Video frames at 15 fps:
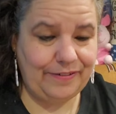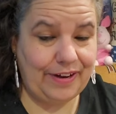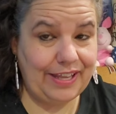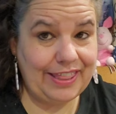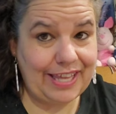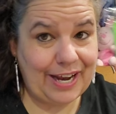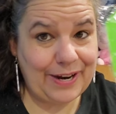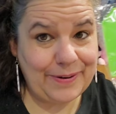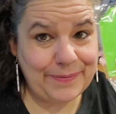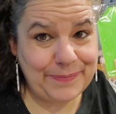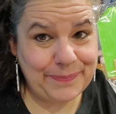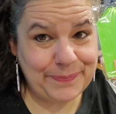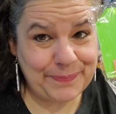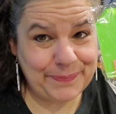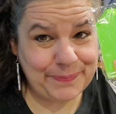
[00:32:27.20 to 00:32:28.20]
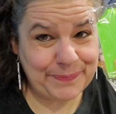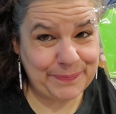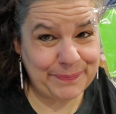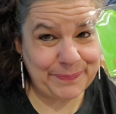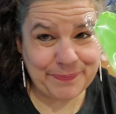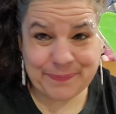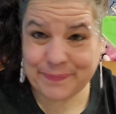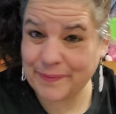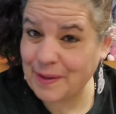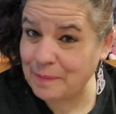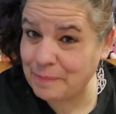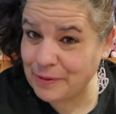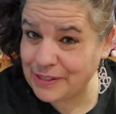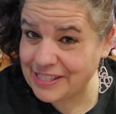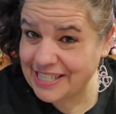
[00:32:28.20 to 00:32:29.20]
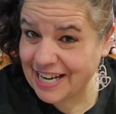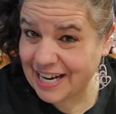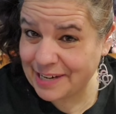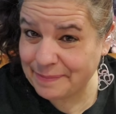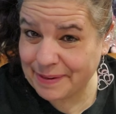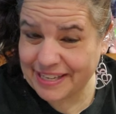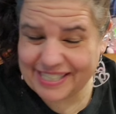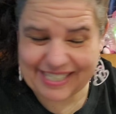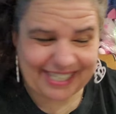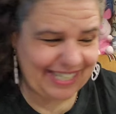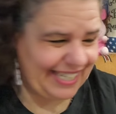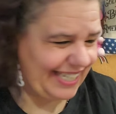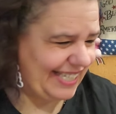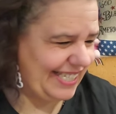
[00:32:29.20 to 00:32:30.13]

Right there. Boozy on a budget.